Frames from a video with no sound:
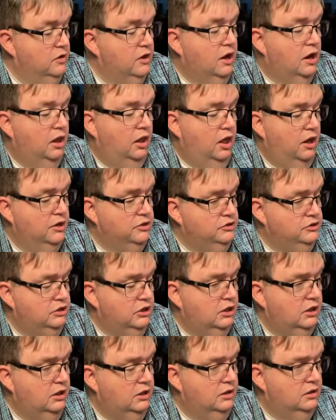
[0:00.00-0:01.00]
you got a lot of
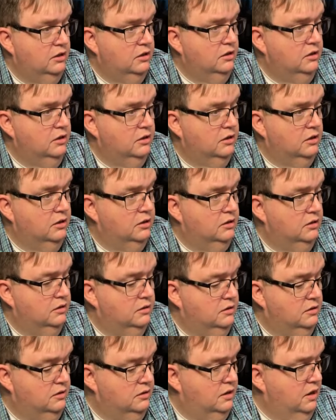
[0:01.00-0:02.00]
chili cooking
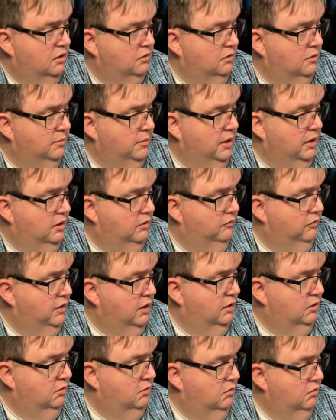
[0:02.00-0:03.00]
to talk about
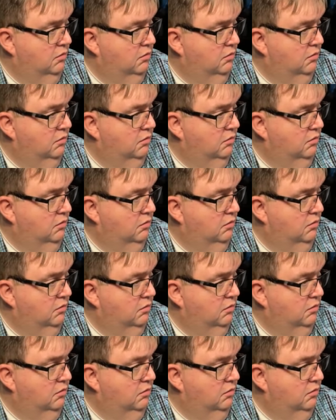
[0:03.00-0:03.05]
over there.